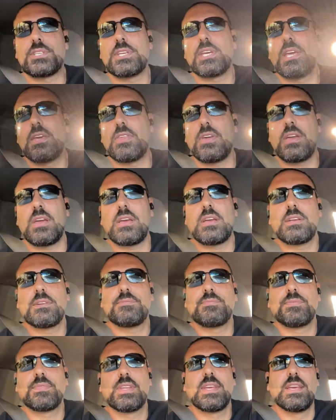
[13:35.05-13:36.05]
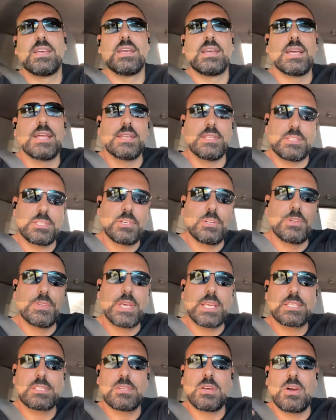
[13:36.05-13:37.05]
you there. And until
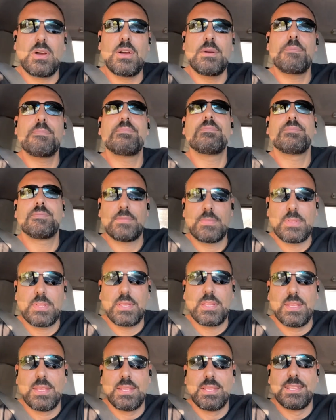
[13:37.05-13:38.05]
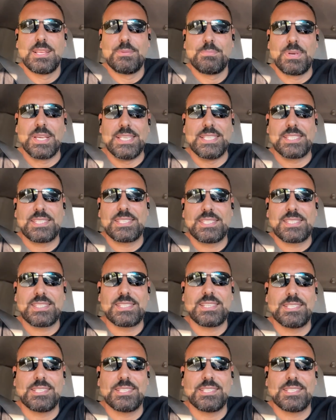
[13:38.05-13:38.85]
next time, peace.